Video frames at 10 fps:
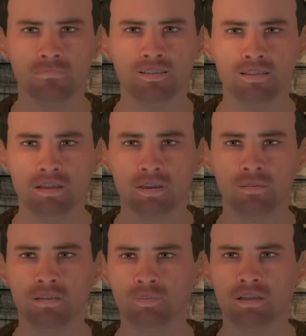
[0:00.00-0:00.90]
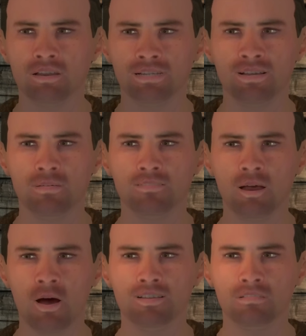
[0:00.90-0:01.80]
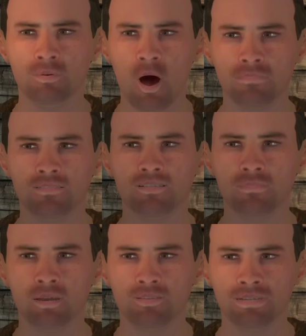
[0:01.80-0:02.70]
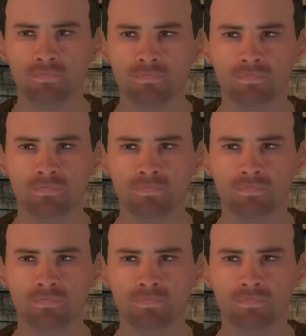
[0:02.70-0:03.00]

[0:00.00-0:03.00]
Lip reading: been hiding up here in this cabin and I've forgotten my manners.